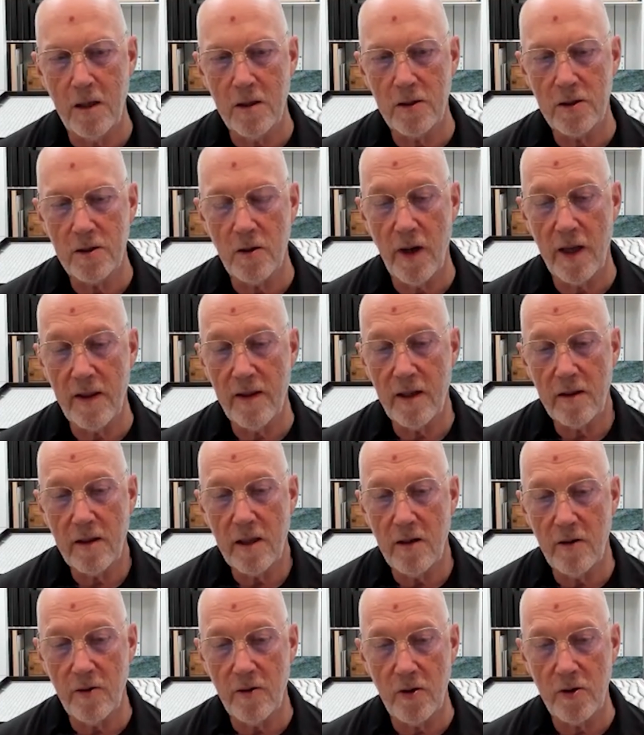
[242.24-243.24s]
So I think,
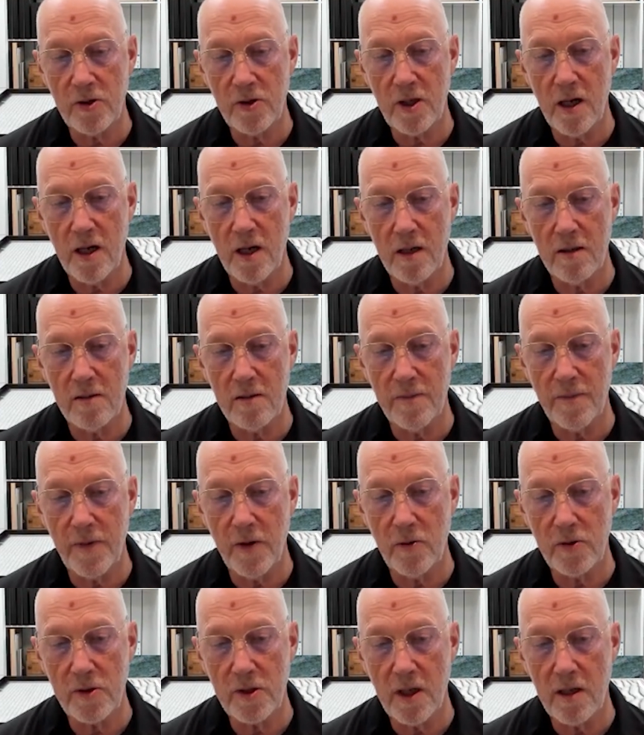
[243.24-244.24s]
those
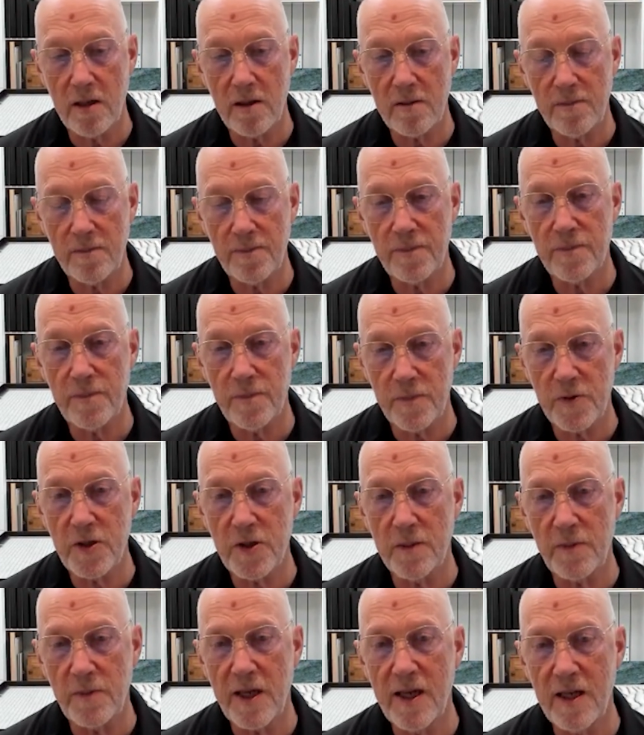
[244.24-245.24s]
are
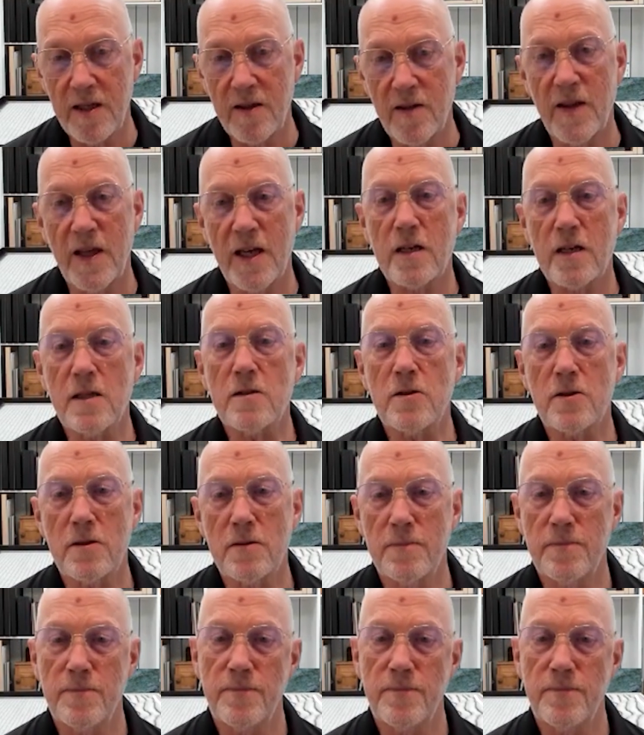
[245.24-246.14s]
some key things.